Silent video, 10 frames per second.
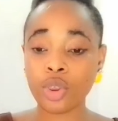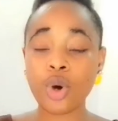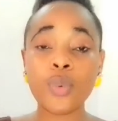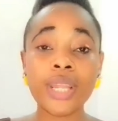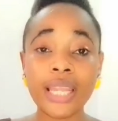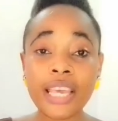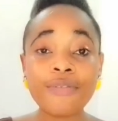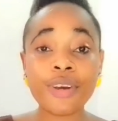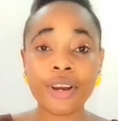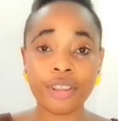though we
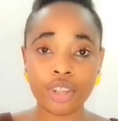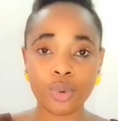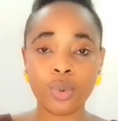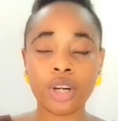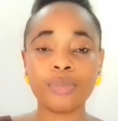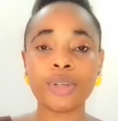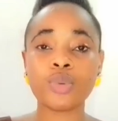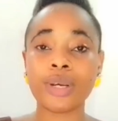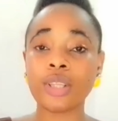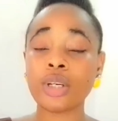live here in this world, but
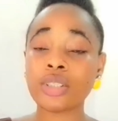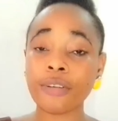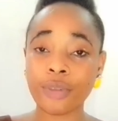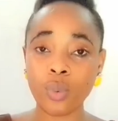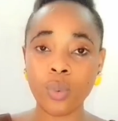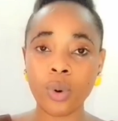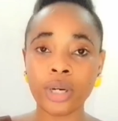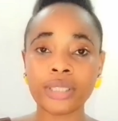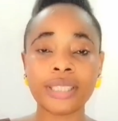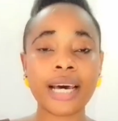we are not of the
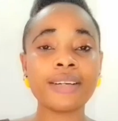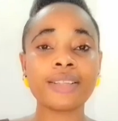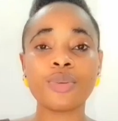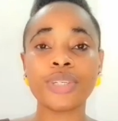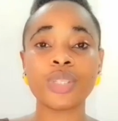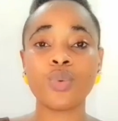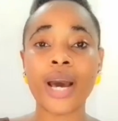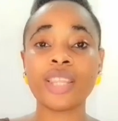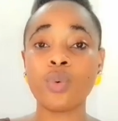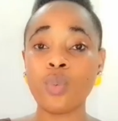world. That is the reason
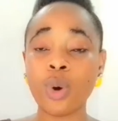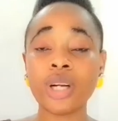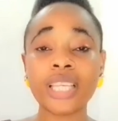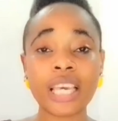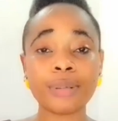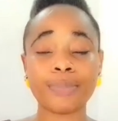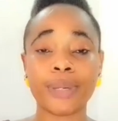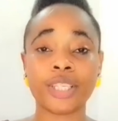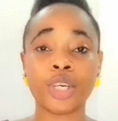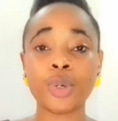why the world keeps
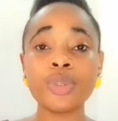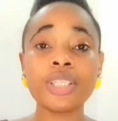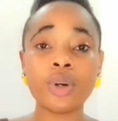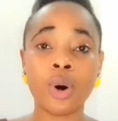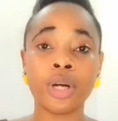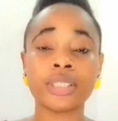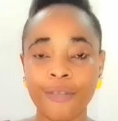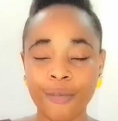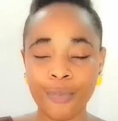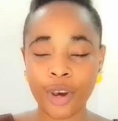persecuting us,
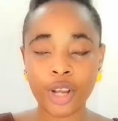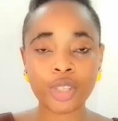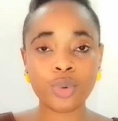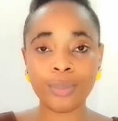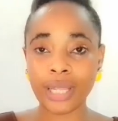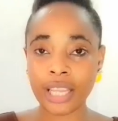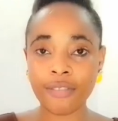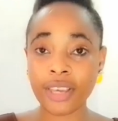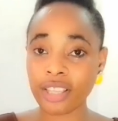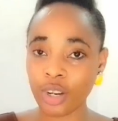because we
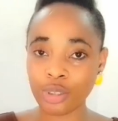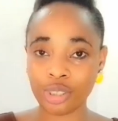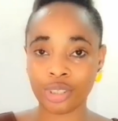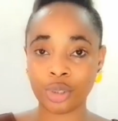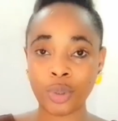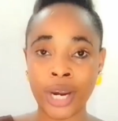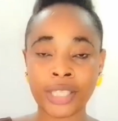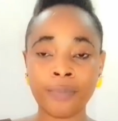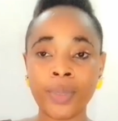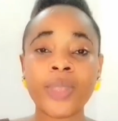believe in the Lord Jesus
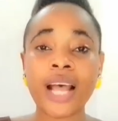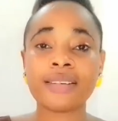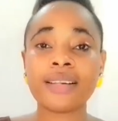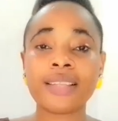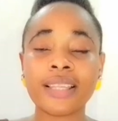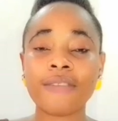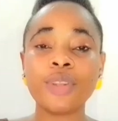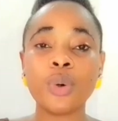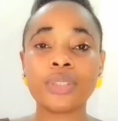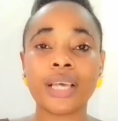Christ. And since the devil
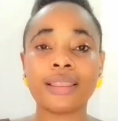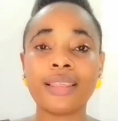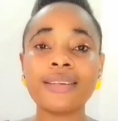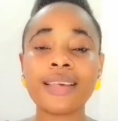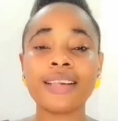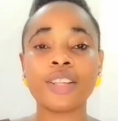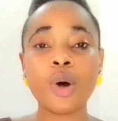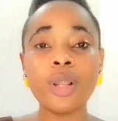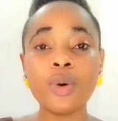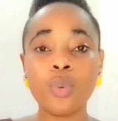knows that this is the
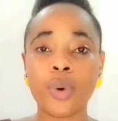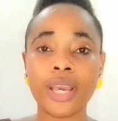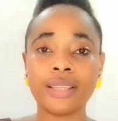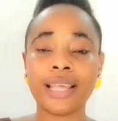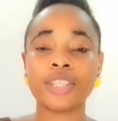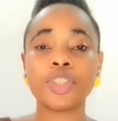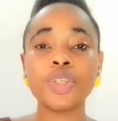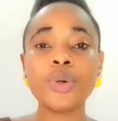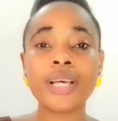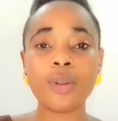only way that
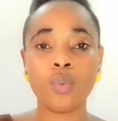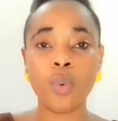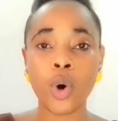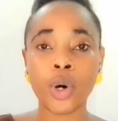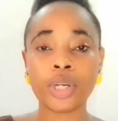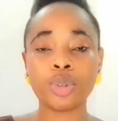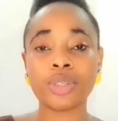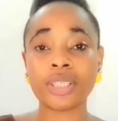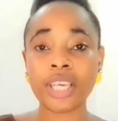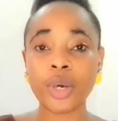you can work to
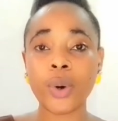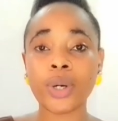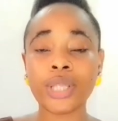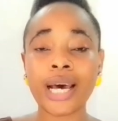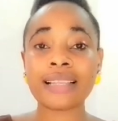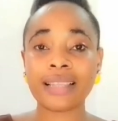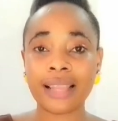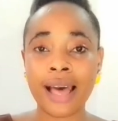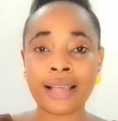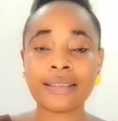see God at the
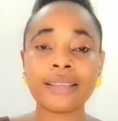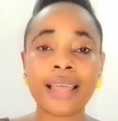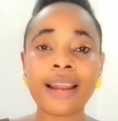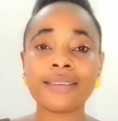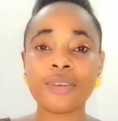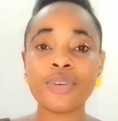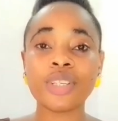last, that is the